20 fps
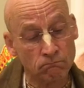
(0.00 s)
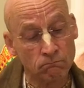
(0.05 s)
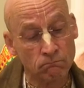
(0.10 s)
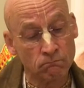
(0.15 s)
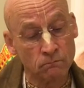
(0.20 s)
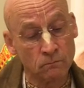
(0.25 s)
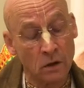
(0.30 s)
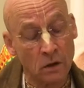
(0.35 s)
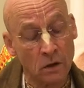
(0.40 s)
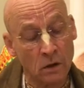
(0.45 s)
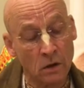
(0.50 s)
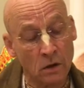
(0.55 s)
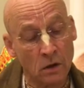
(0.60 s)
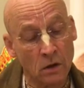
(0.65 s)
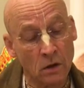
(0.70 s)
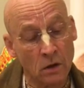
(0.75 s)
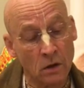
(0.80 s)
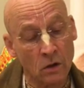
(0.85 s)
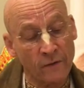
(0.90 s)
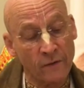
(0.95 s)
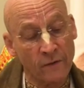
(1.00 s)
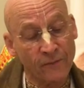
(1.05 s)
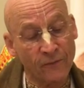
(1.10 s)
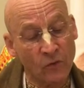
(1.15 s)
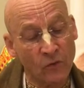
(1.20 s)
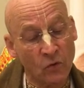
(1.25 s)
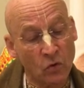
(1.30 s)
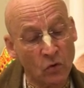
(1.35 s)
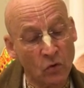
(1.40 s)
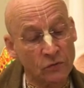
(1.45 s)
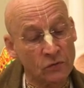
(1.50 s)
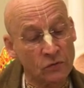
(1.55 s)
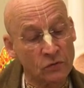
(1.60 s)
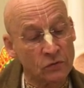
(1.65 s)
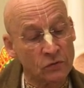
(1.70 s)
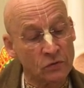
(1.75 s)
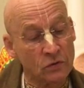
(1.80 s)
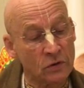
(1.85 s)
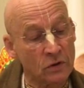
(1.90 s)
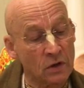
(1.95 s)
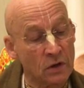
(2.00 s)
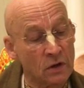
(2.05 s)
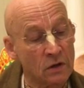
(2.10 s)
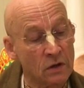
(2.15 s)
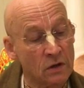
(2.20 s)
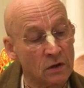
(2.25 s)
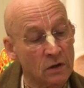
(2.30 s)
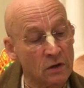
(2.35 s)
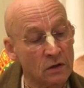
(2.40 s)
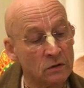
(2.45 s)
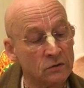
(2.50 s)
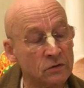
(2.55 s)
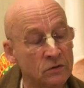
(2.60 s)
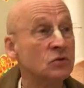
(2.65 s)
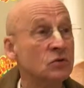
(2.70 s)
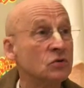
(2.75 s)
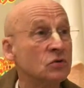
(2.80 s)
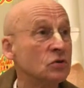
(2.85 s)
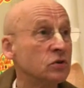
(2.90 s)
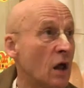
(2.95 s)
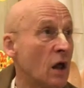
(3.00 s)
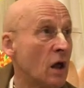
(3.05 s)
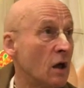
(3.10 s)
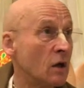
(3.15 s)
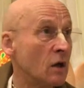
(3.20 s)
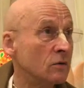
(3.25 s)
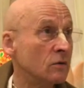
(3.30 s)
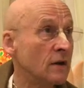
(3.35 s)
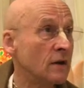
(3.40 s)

We are forced to slow down